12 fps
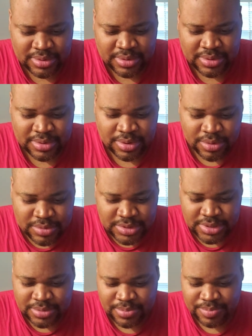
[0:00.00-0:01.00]
coach
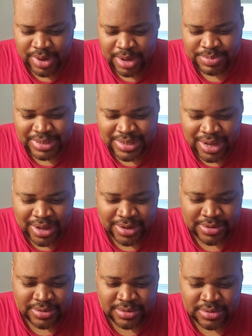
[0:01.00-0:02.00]
Bobby Dodd
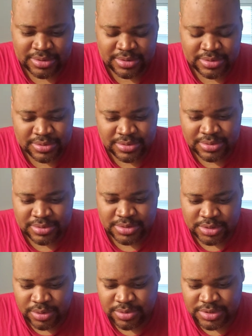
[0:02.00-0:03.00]

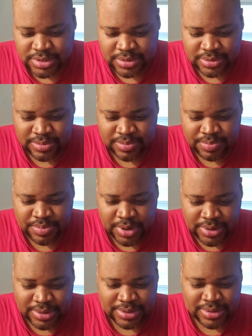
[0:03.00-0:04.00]
chose to
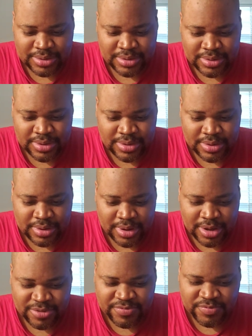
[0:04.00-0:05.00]
punt on
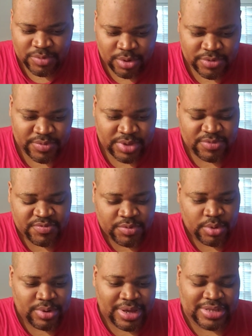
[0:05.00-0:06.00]
4th and
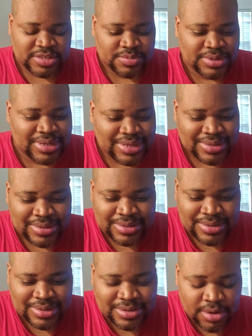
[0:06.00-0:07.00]
4 at
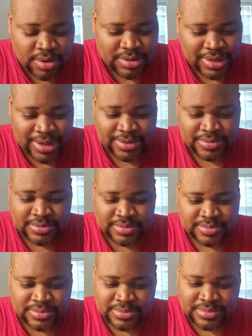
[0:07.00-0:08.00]
28-yard line.
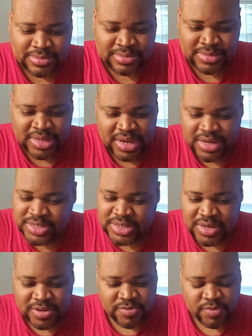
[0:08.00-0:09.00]

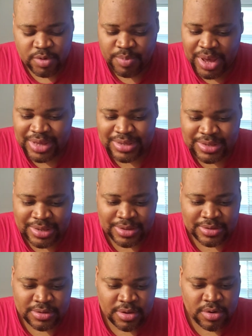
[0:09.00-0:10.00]
Engineers fullback Ken
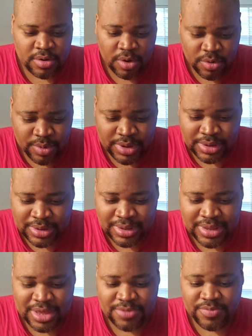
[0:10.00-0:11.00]
Owen
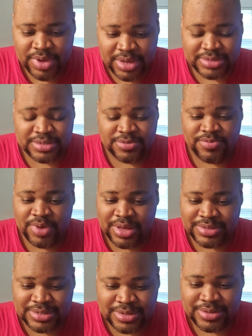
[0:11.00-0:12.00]
advanced to
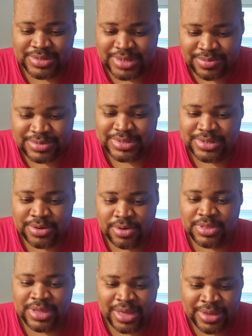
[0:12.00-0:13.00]
Volunteers 17-yard
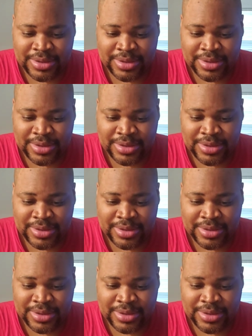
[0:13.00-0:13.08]
line